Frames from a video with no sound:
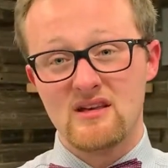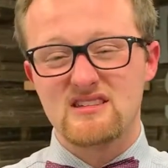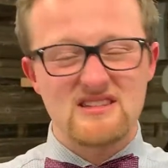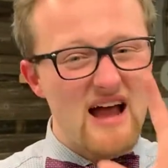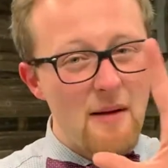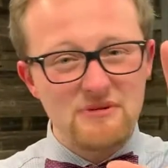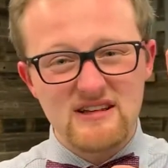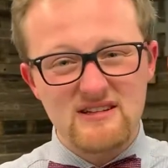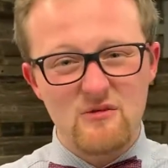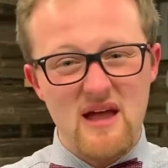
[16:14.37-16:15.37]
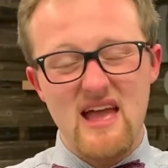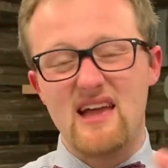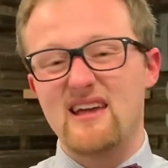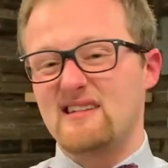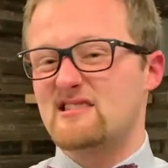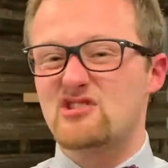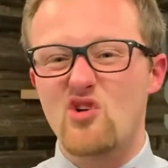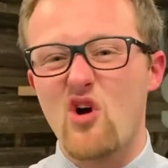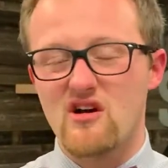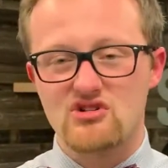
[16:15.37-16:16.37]
Stop disobeying and
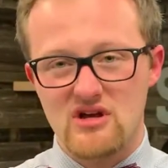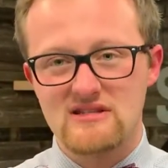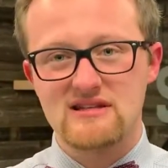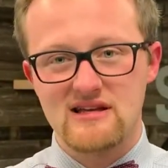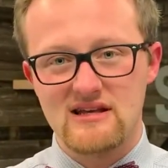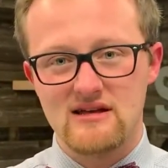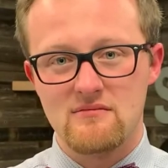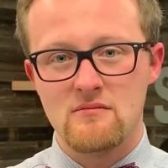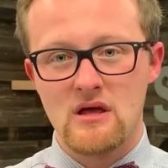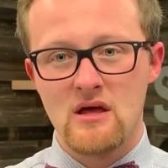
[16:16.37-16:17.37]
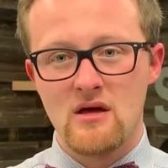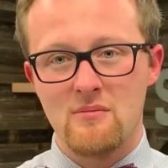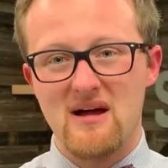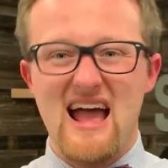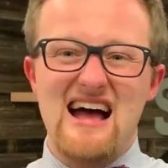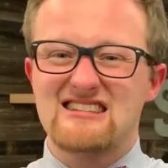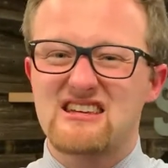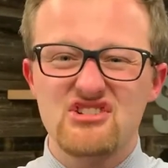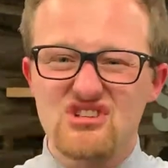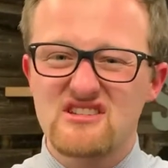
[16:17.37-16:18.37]
start trusting in Him by
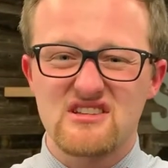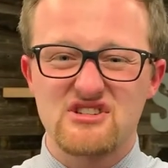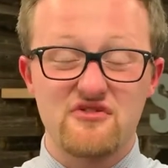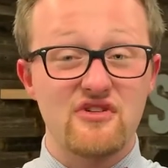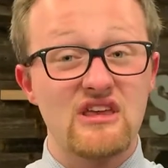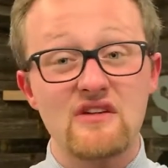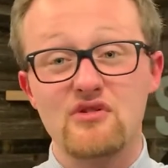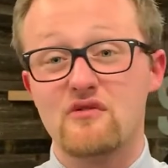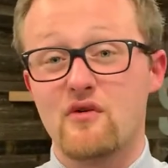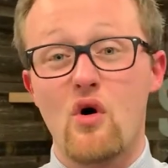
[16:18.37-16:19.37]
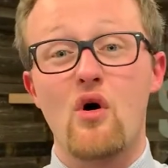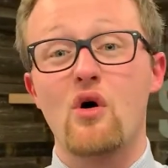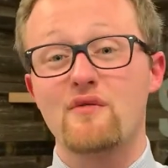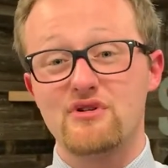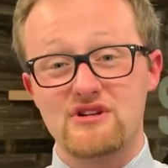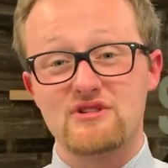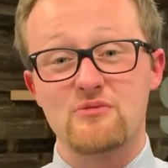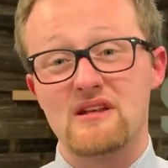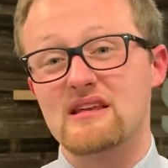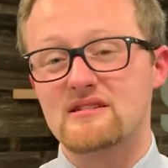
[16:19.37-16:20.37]
asking Jesus to forgive you for all of your
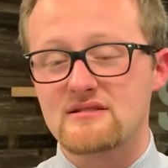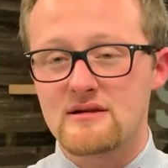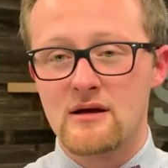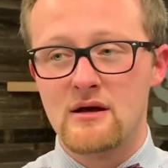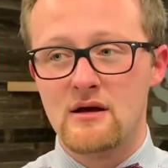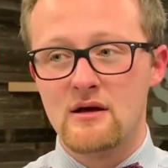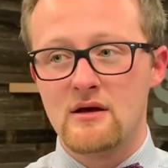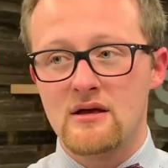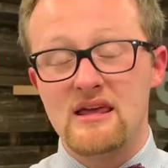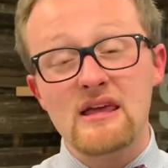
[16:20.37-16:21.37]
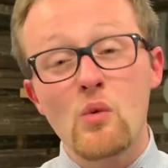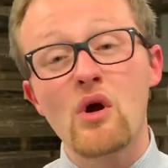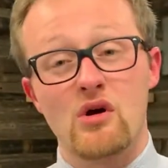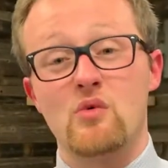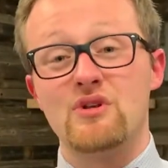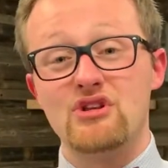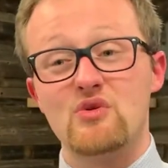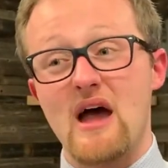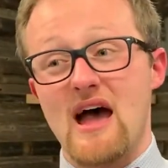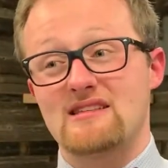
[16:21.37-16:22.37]
disobedience. He will when
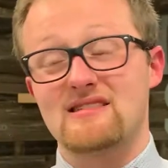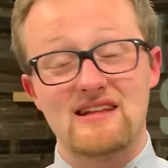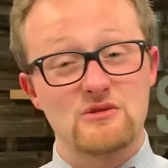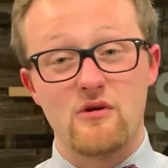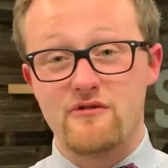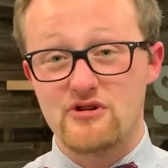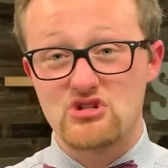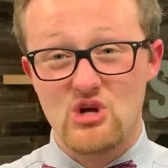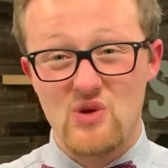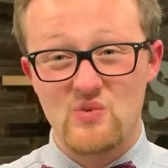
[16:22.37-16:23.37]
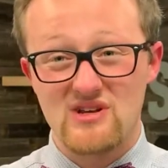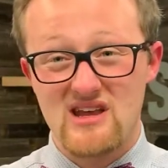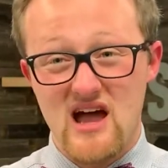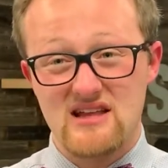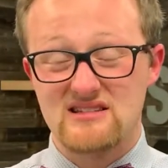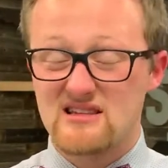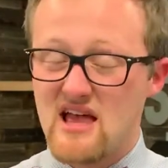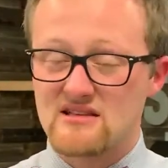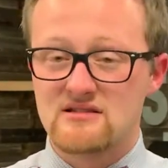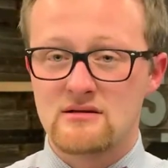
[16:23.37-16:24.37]
you ask. That's what 1 John 1 9
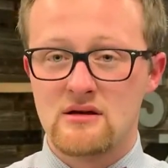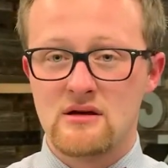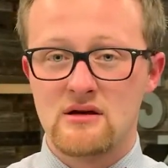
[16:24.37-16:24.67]
says.